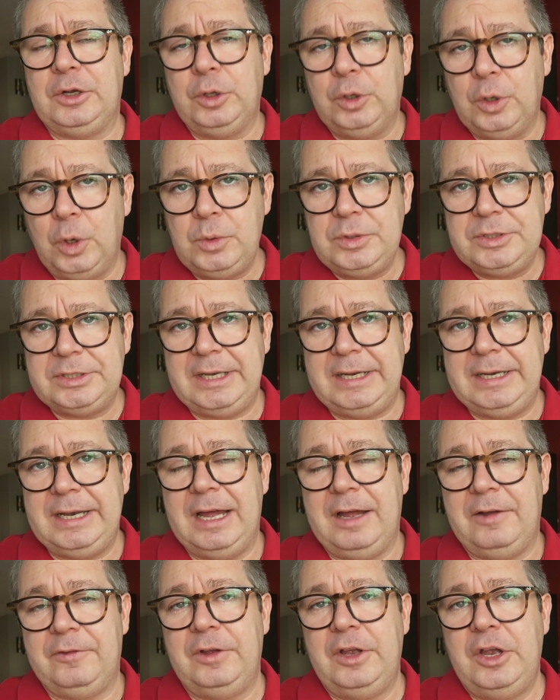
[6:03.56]
close
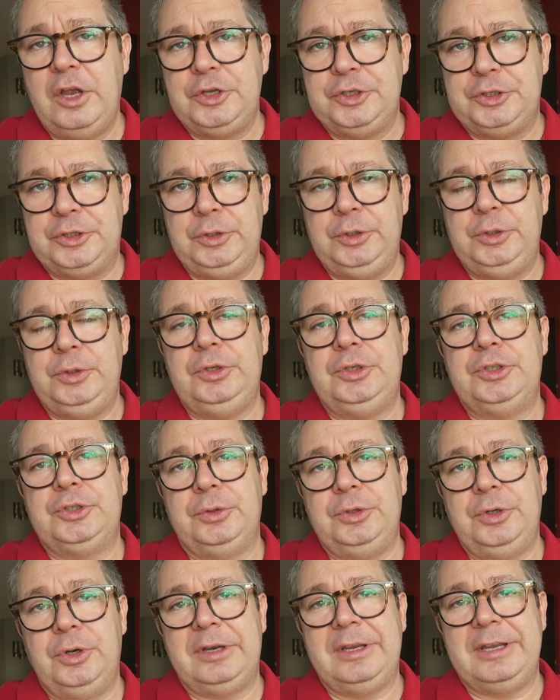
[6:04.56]
enough so you
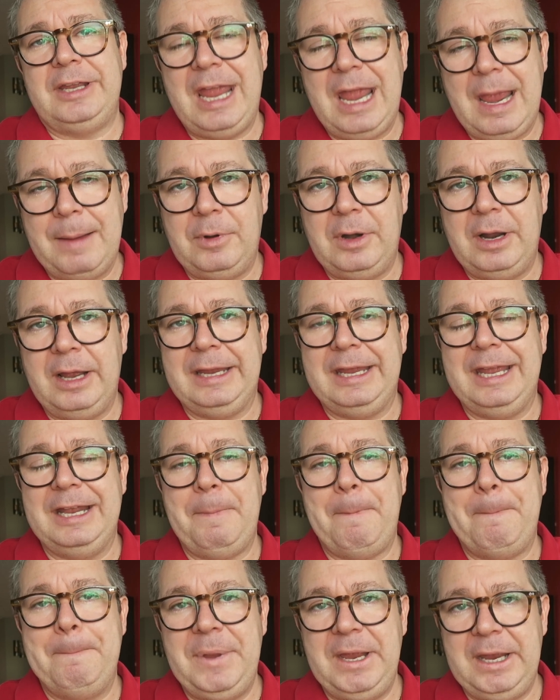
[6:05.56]
so your camera
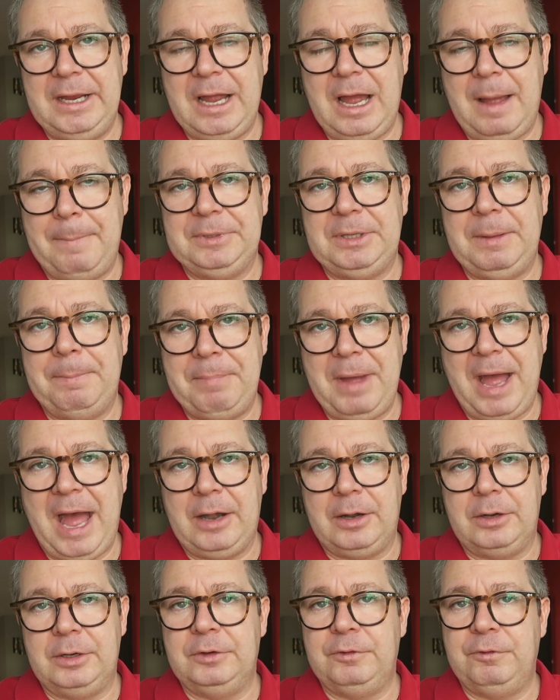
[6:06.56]
can pick up the
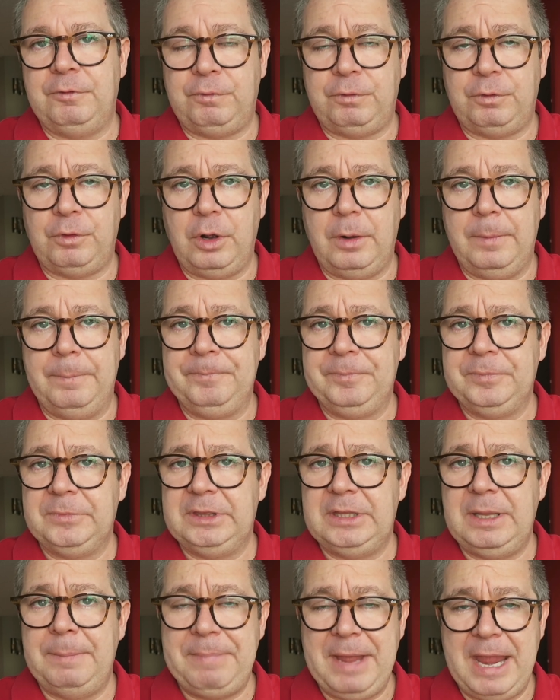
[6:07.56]
pattern from
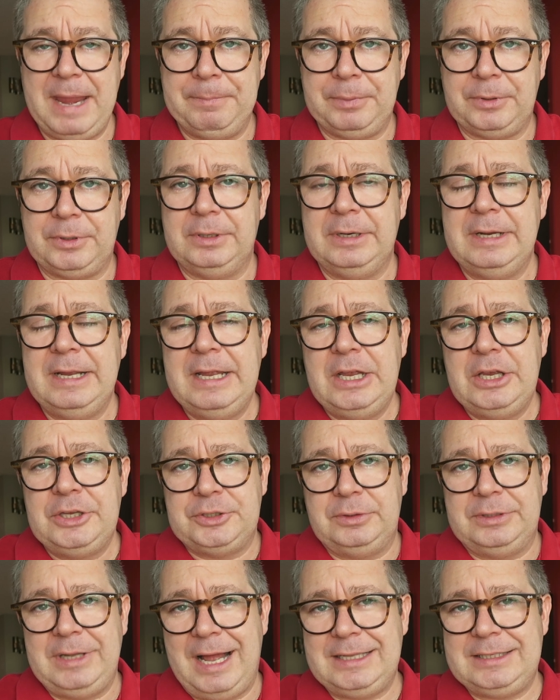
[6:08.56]
the paper
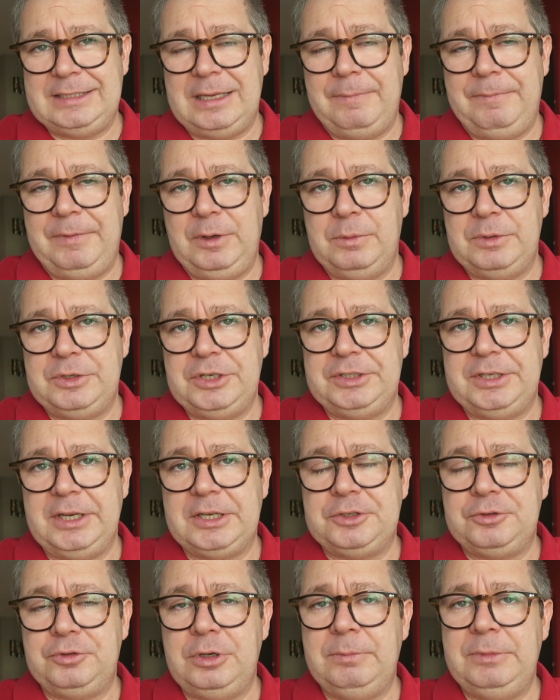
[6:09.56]
so that's something which is
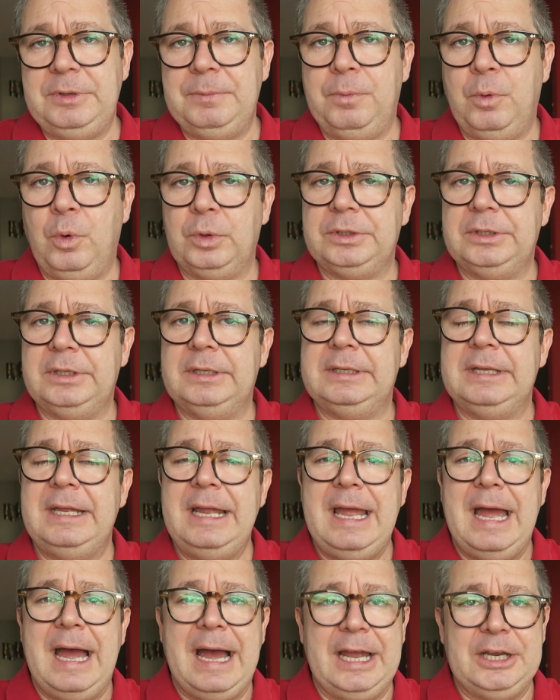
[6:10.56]
extremely important
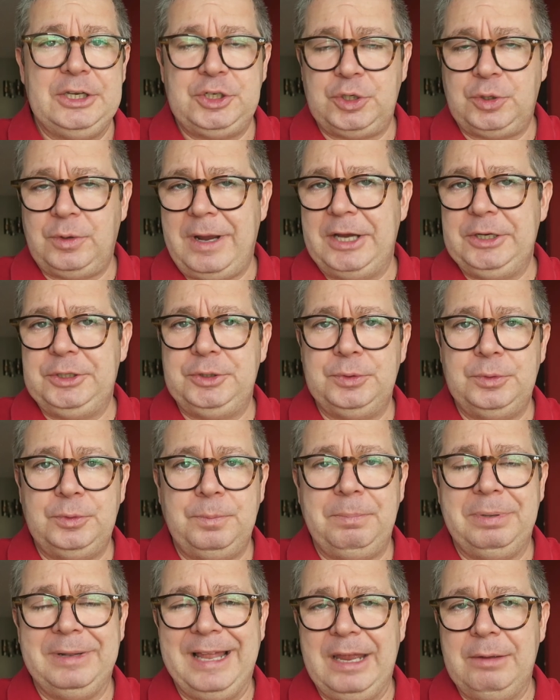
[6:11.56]
I try
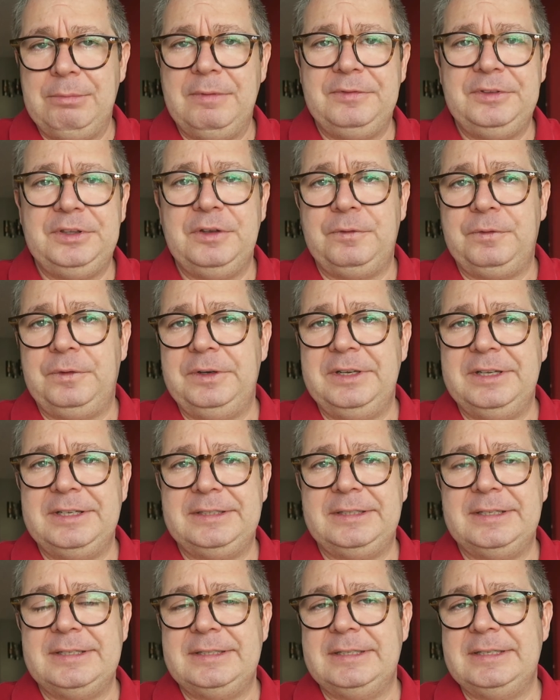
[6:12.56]
to play with different
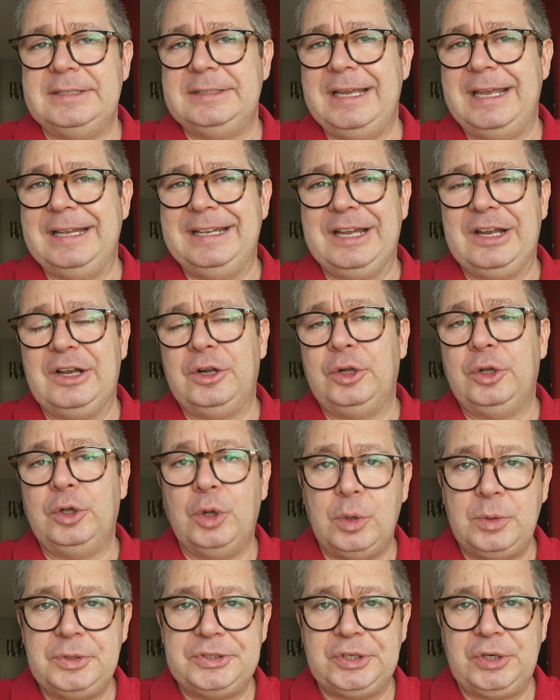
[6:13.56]
distances and the
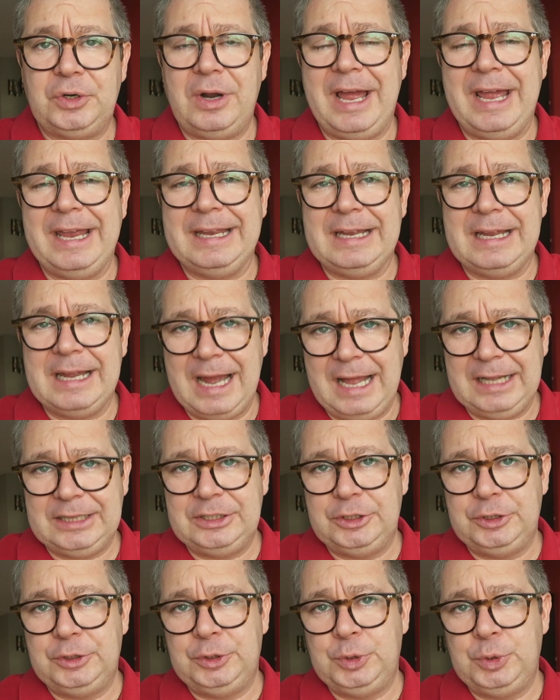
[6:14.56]
closer I
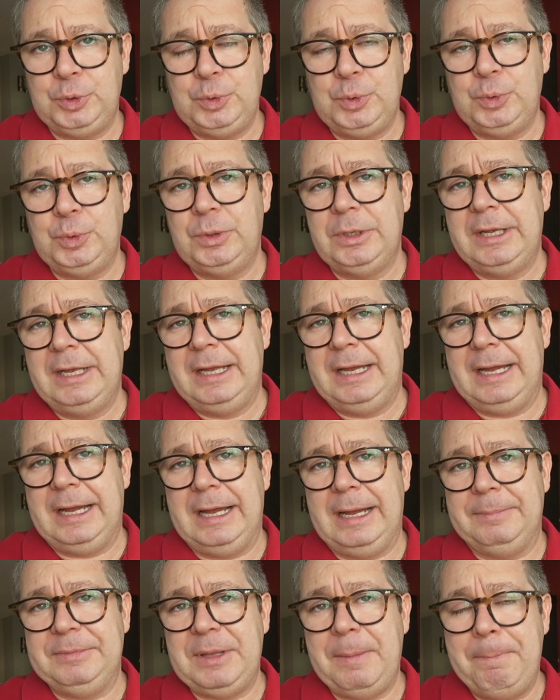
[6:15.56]
got to
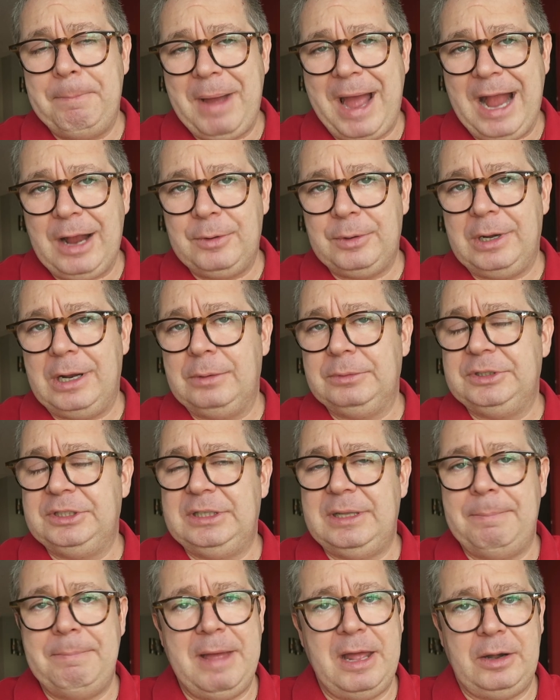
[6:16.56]
uh, the
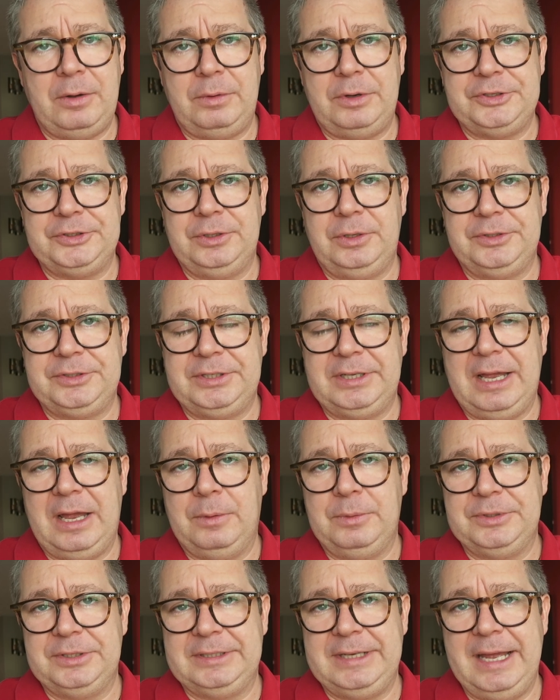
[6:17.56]
background the better results
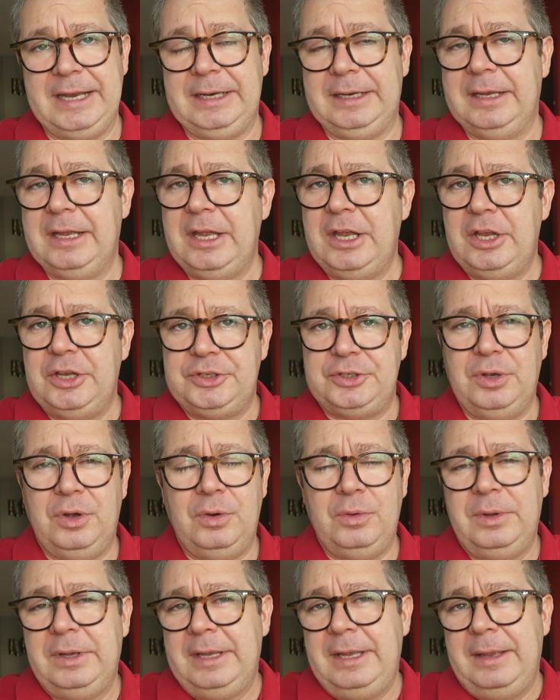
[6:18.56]
I was getting
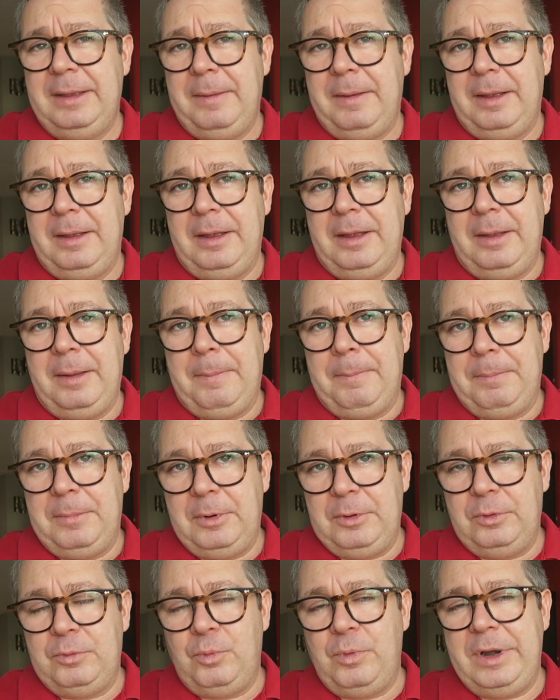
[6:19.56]
so
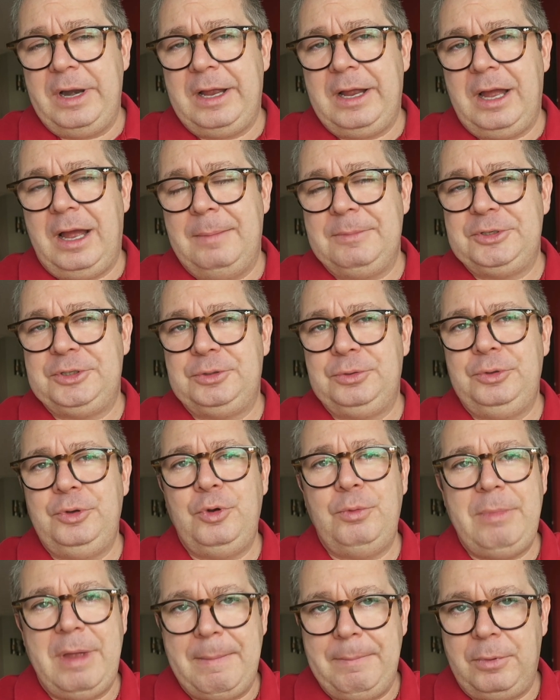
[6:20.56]
when it comes to,
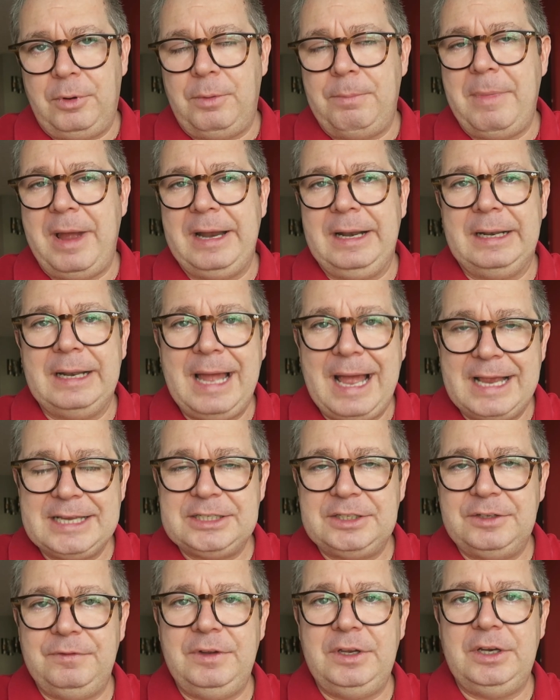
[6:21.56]
you remember my
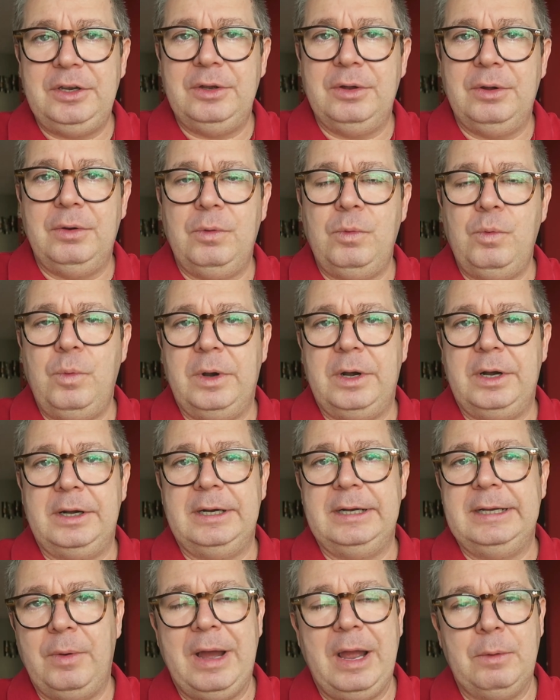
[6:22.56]
last video
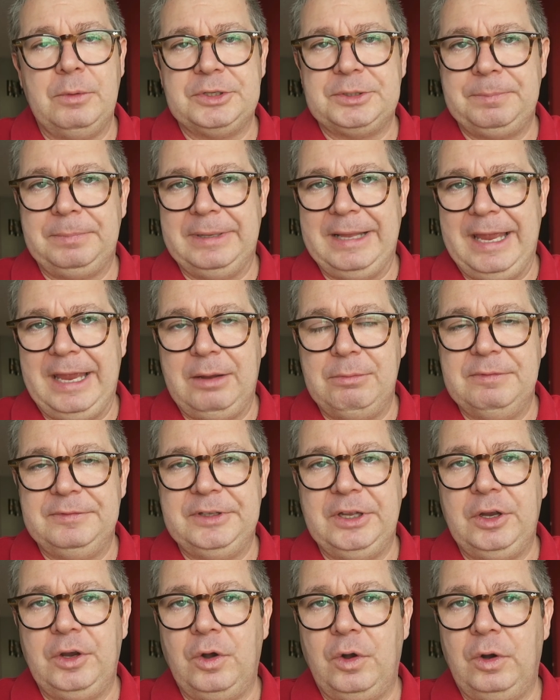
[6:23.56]
where I was playing with
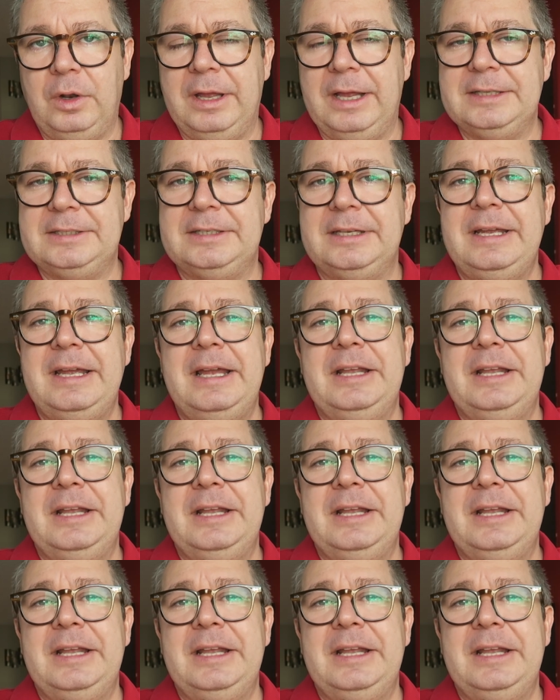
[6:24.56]
the Gerlands,